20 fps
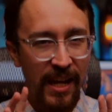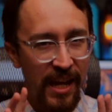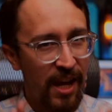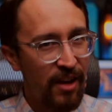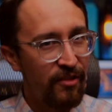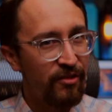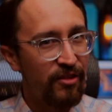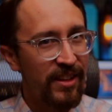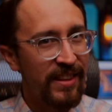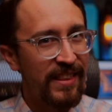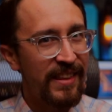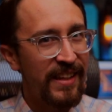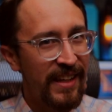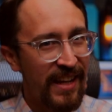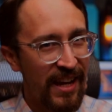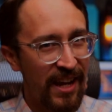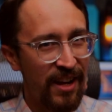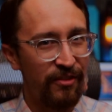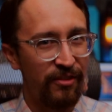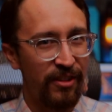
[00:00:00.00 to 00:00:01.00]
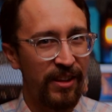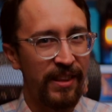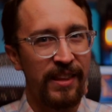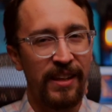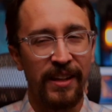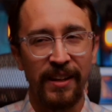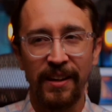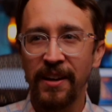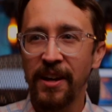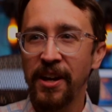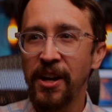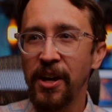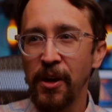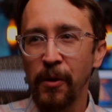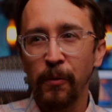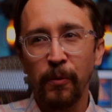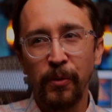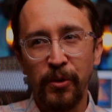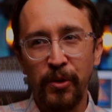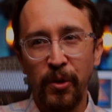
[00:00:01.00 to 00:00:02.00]
everything, everything
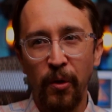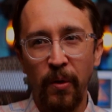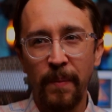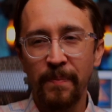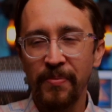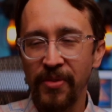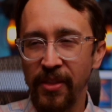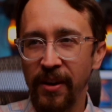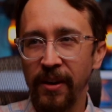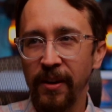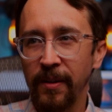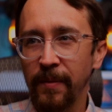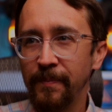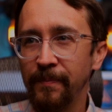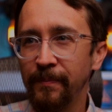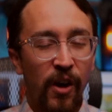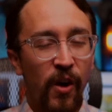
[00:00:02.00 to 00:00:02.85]
will show up there.